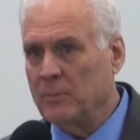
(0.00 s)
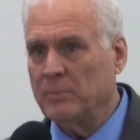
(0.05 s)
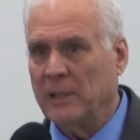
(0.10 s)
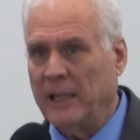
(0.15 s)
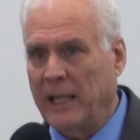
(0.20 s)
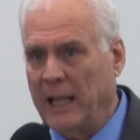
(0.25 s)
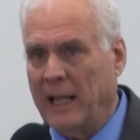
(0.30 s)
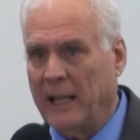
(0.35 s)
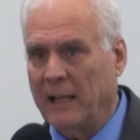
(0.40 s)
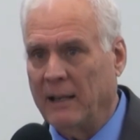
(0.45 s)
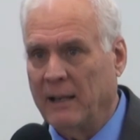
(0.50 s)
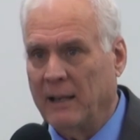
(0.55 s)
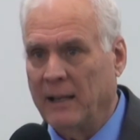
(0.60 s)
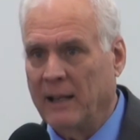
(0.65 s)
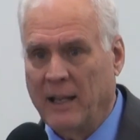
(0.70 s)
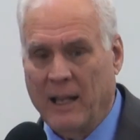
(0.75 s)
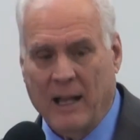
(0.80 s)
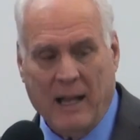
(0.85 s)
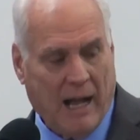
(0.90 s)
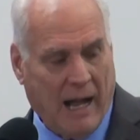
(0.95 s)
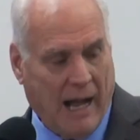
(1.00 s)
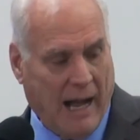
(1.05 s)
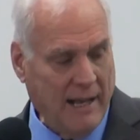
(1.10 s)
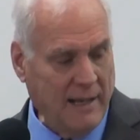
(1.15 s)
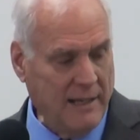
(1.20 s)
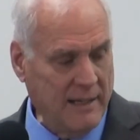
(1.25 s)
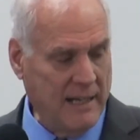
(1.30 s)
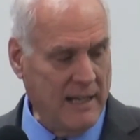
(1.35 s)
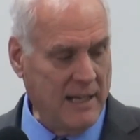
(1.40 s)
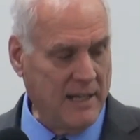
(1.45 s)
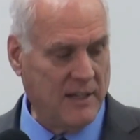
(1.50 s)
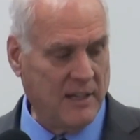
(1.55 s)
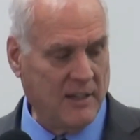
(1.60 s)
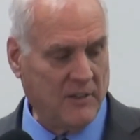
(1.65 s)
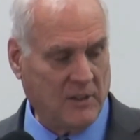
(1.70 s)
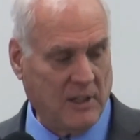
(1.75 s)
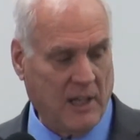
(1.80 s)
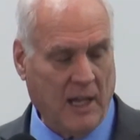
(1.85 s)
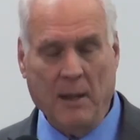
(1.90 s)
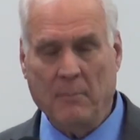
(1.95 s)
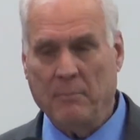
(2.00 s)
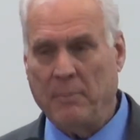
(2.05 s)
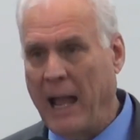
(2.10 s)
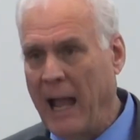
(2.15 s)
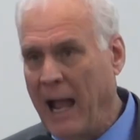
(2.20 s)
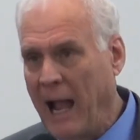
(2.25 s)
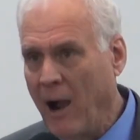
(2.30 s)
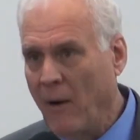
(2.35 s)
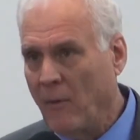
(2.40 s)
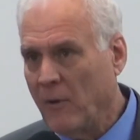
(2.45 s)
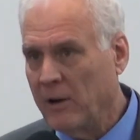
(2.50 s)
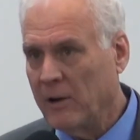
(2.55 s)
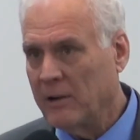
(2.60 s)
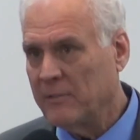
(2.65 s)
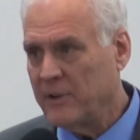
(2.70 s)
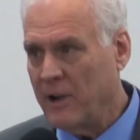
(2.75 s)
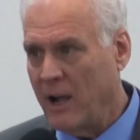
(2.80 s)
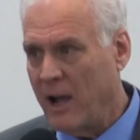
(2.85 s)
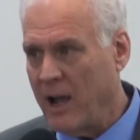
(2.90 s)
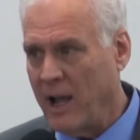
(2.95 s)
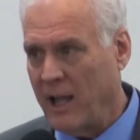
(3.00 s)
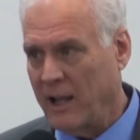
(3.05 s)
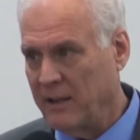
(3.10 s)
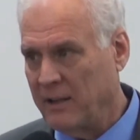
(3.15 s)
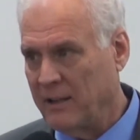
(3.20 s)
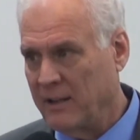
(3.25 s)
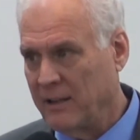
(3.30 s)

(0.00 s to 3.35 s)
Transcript: plan. I need this power of God